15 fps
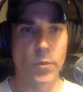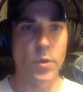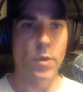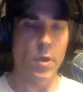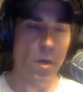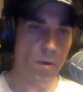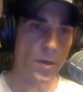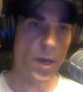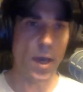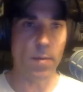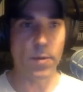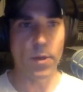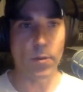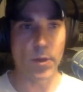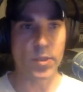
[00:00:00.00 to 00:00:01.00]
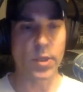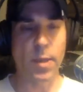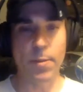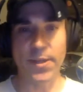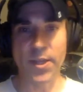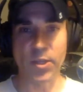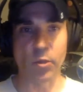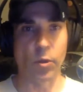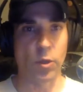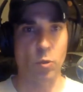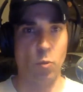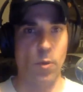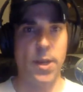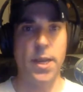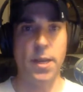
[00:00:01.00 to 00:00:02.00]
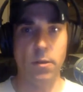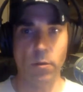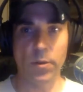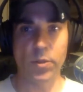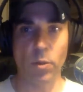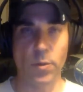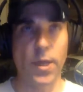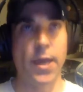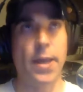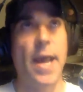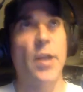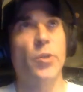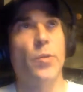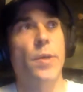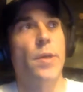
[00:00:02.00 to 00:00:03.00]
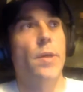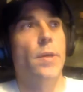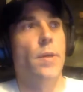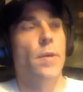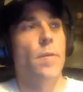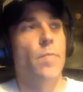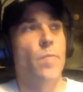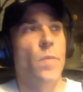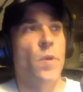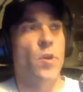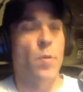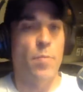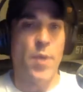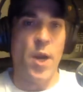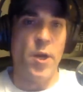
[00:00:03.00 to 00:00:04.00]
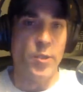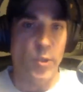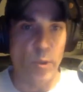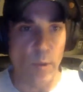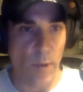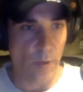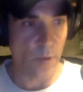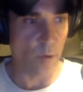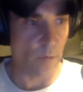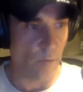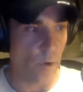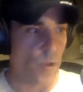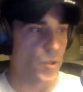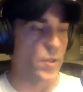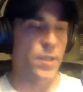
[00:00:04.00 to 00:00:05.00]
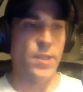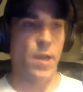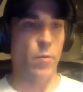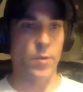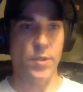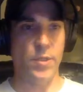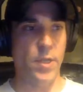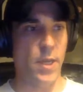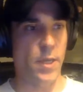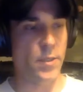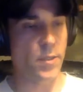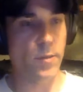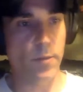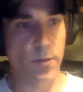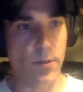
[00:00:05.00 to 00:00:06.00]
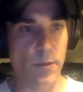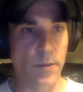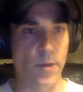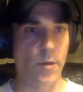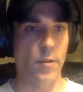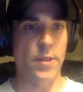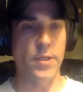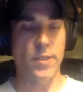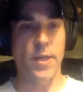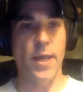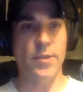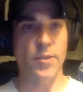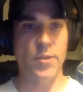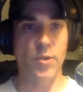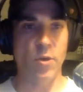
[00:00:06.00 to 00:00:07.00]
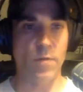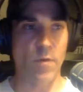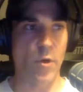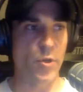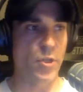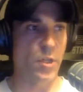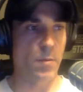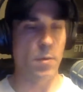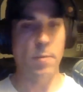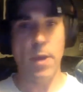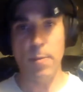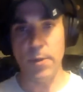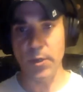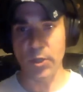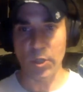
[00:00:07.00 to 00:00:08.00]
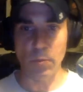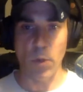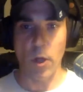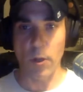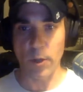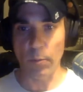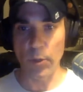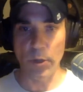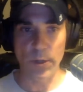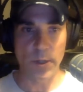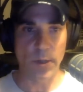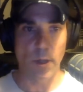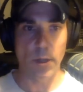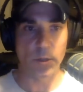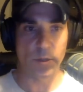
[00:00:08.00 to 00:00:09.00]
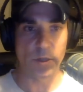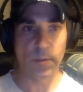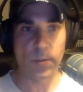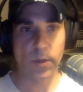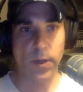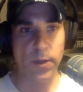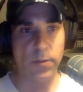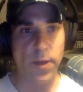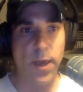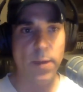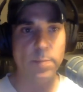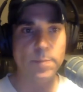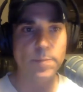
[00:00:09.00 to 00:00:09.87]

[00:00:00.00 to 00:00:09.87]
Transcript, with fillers: okay. I mean, it looks, I mean, it doesn't look great. It looks okay. It actually, compared to other universities, I wouldn't say it's nearly as nice as a university, but maybe a small community college or something like that.